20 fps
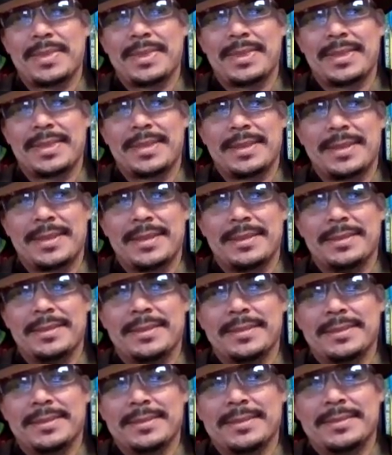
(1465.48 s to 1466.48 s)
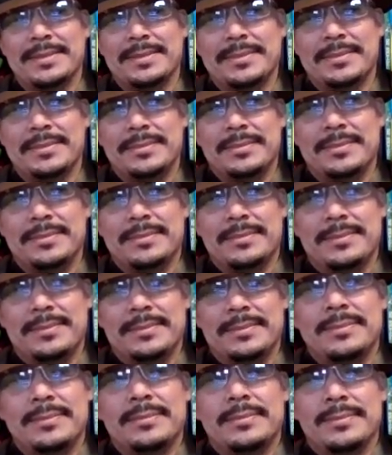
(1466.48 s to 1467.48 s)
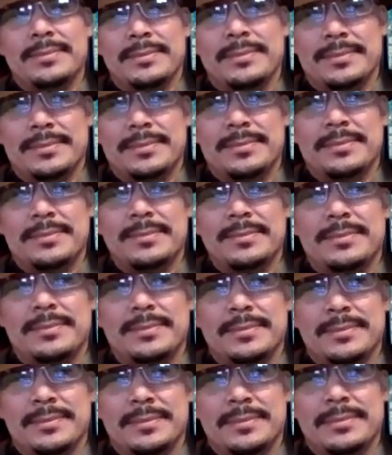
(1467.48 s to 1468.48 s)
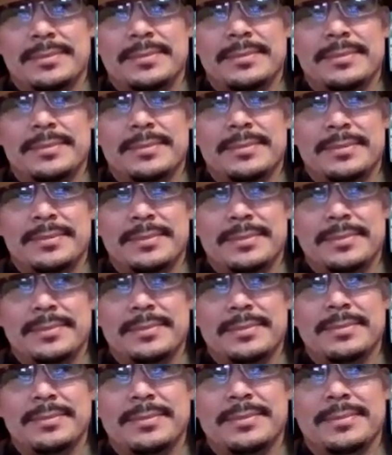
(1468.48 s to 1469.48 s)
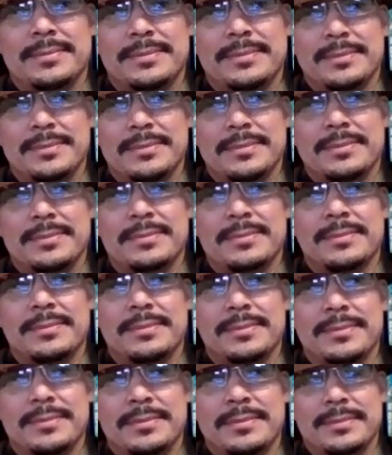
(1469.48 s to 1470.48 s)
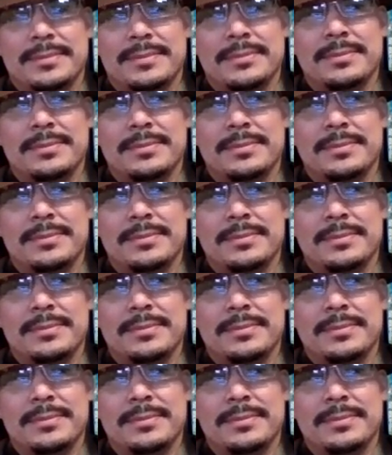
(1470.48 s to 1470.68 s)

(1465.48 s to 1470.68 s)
[no speech]